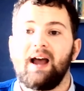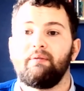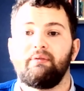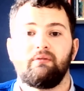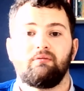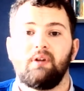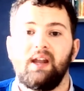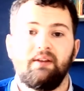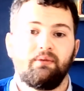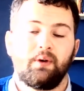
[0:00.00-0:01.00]
out for the
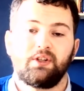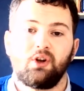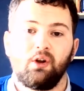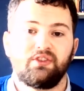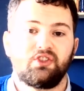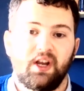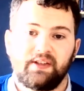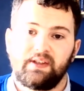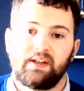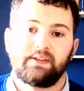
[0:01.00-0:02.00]
relief which God's
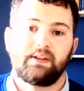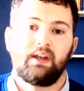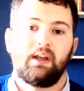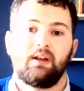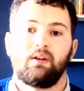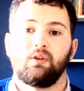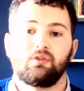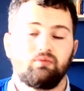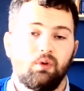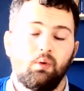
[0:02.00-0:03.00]
justice, God's
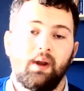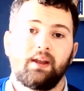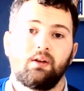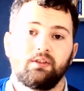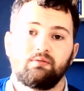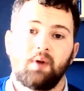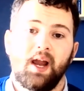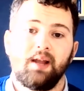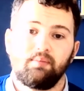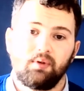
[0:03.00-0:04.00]
rule, and God's
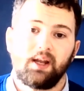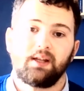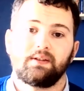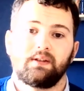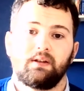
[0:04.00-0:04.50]
reign brings.